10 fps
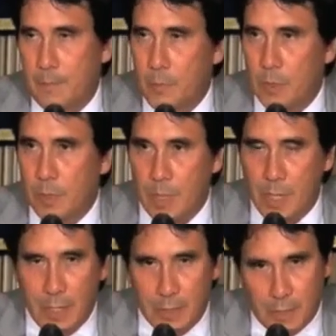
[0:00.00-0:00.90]

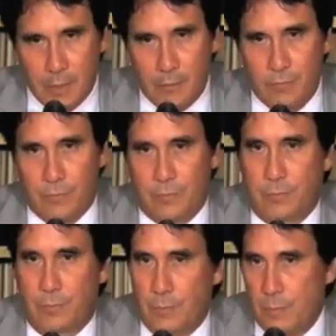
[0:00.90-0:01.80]
symbiotic kind of
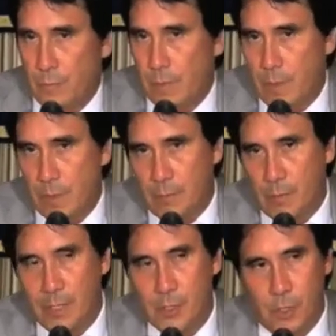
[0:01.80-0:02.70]

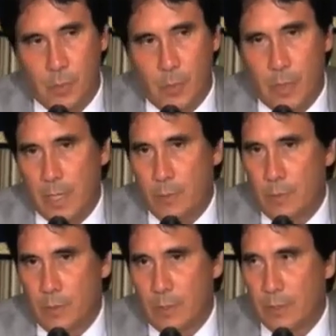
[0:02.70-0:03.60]
relationship that we had
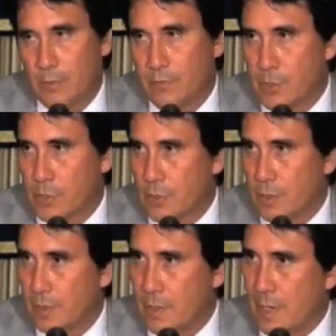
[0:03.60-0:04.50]
with our elected officials,
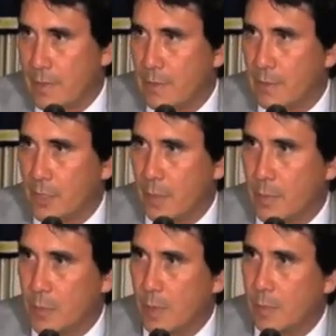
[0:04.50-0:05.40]
and I think the
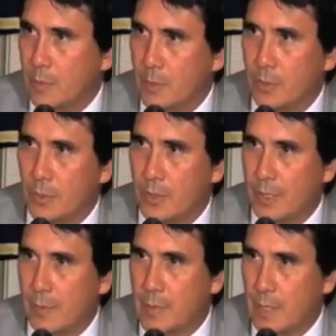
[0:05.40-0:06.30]
Japanese public wants to do the
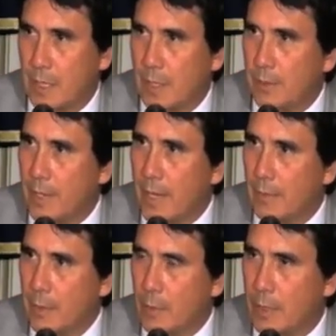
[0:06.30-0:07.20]
same thing here now.
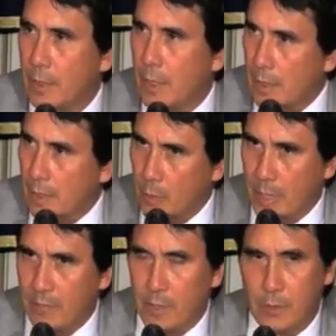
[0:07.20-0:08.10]
They want to
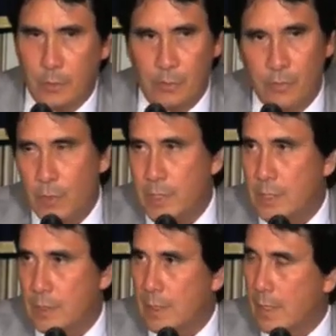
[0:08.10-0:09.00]
have a clearer
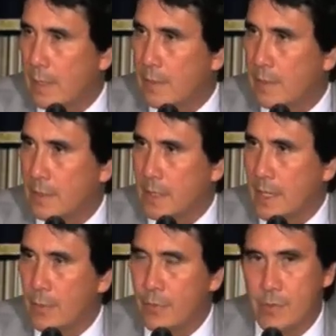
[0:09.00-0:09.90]
voice. I think it's a
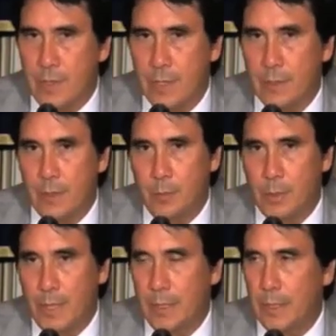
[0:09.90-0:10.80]
healthy thing in
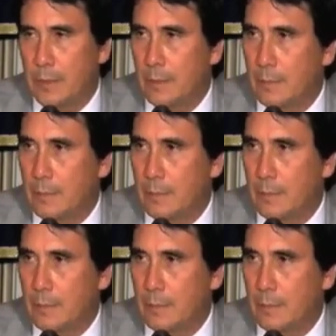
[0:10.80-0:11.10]
planning.